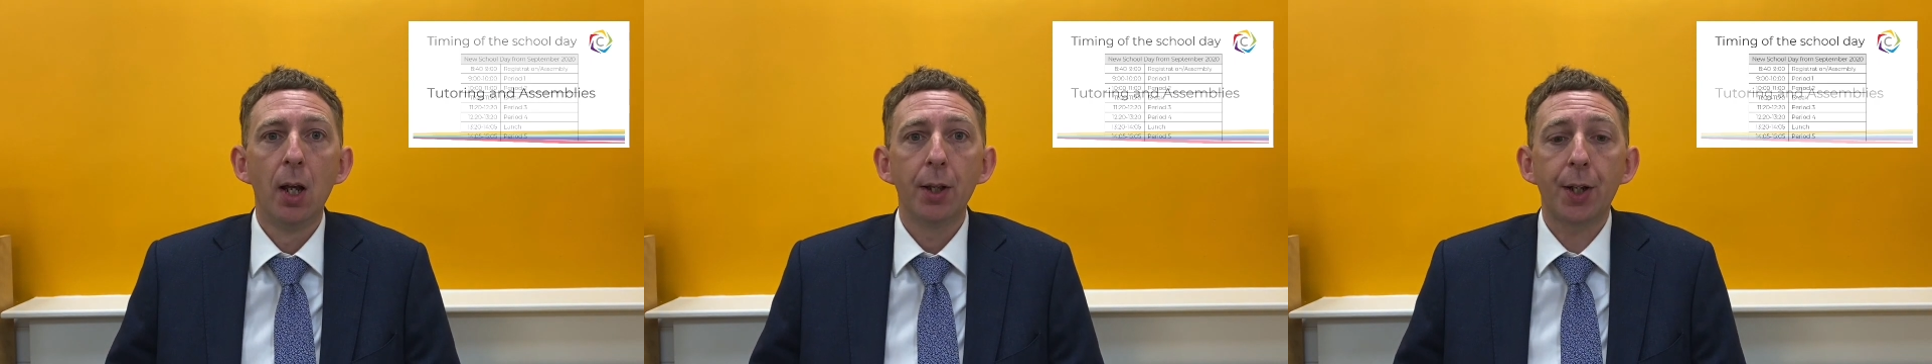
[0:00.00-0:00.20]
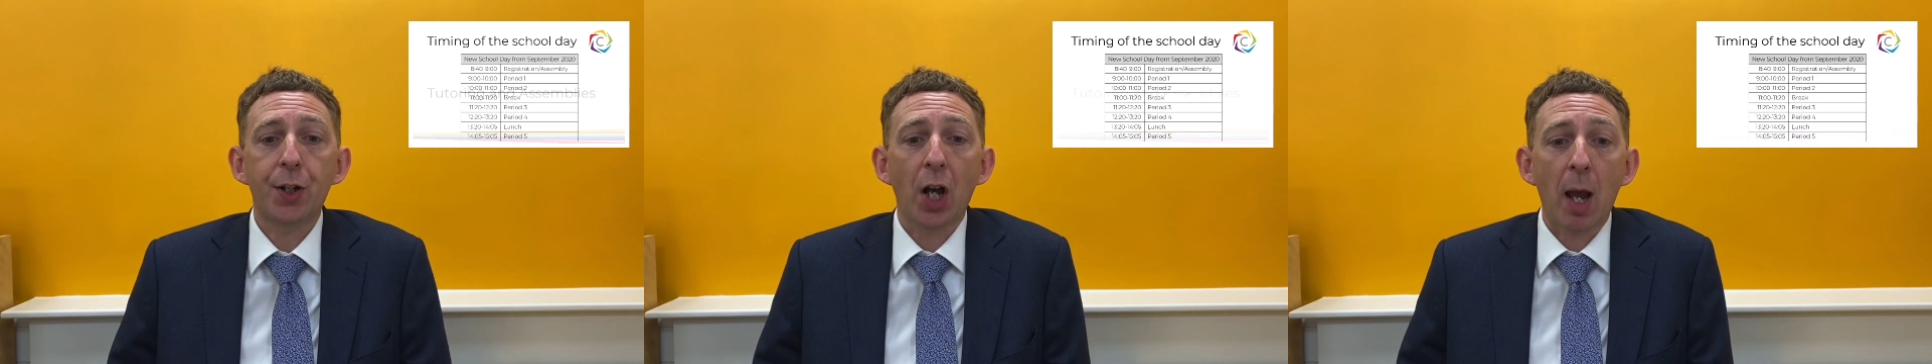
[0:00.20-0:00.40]

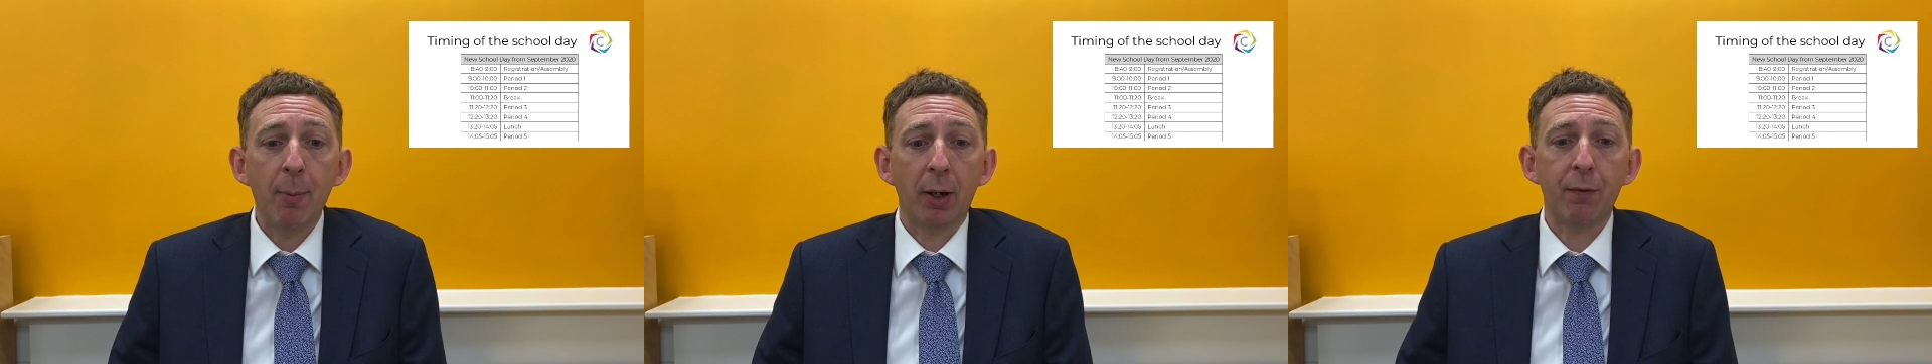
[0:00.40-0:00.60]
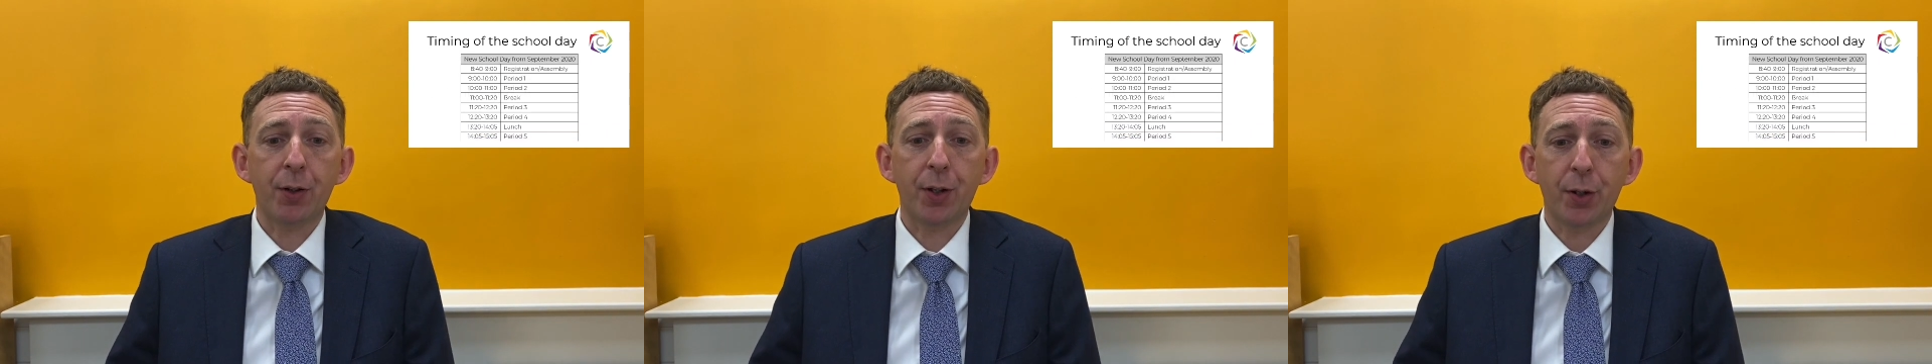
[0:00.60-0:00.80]
The
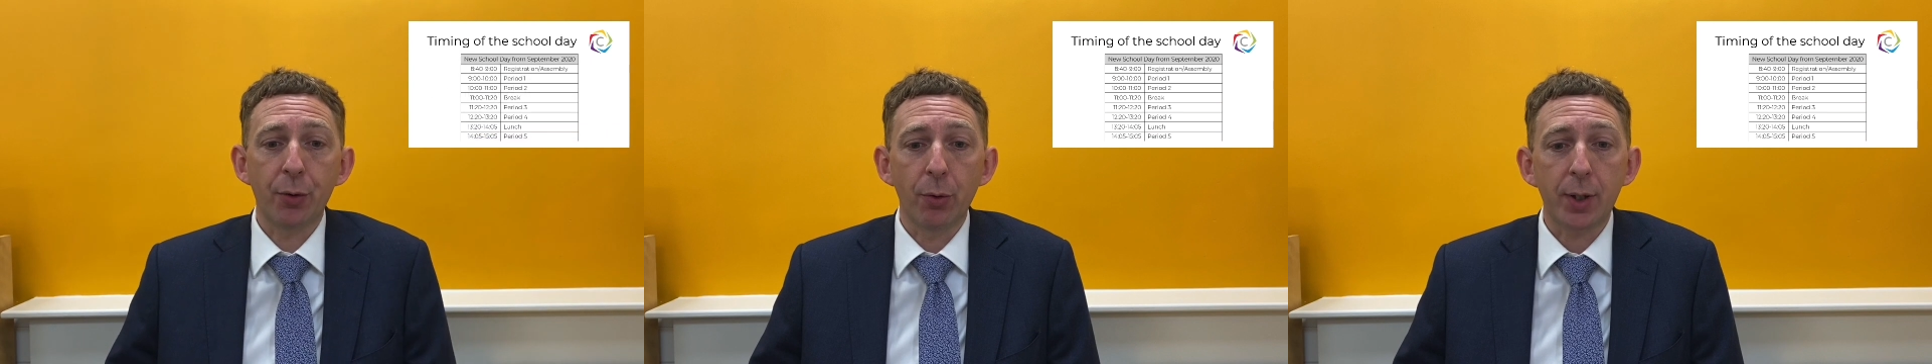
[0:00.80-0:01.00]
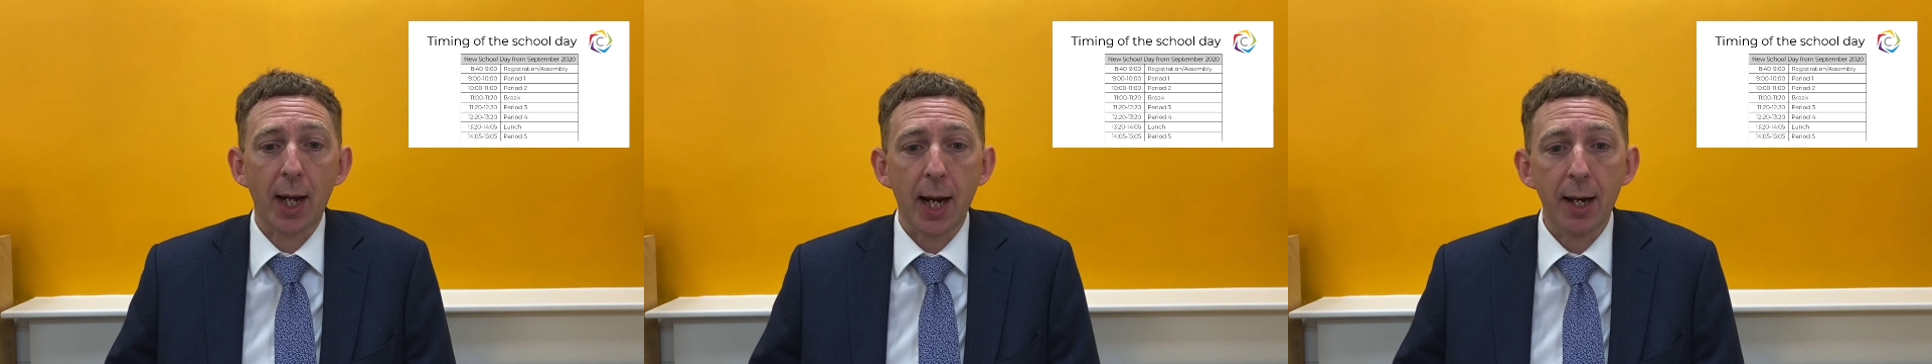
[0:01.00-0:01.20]
timing of the
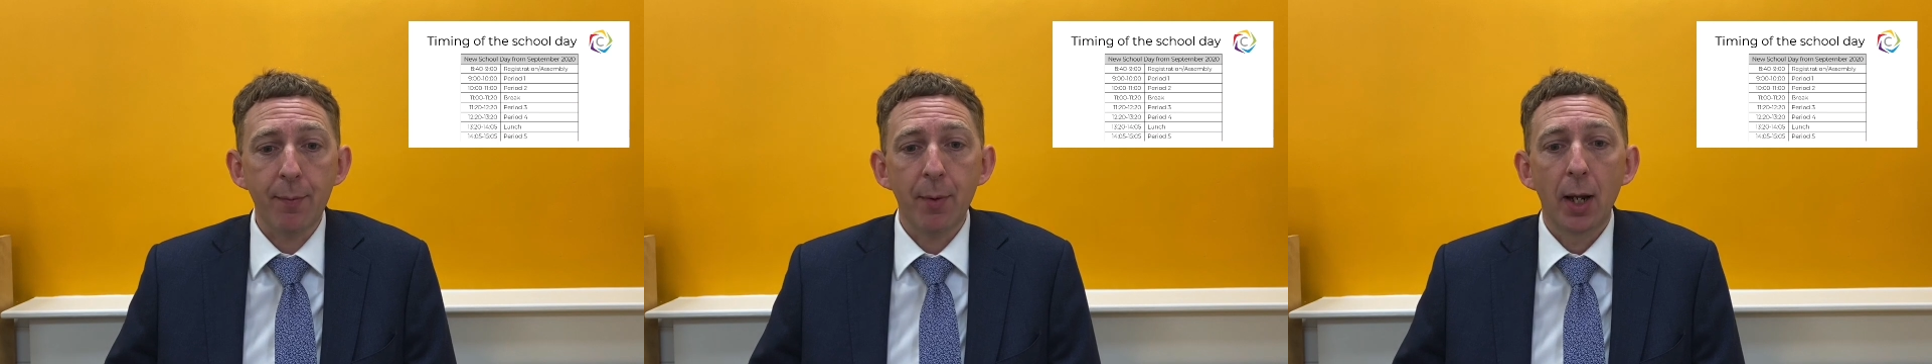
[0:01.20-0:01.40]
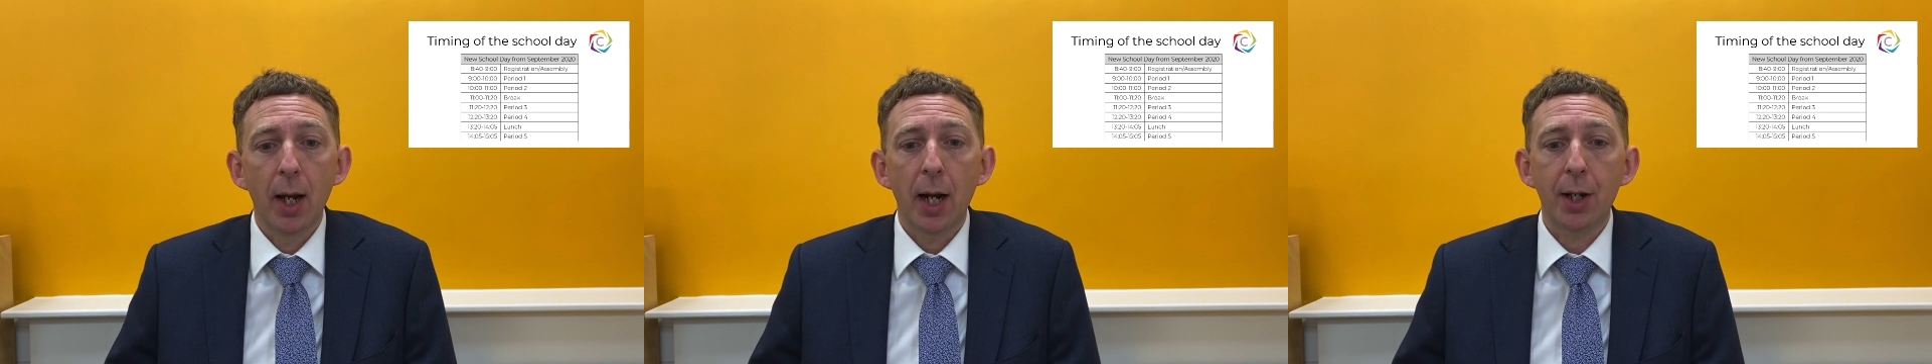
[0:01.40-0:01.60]
school day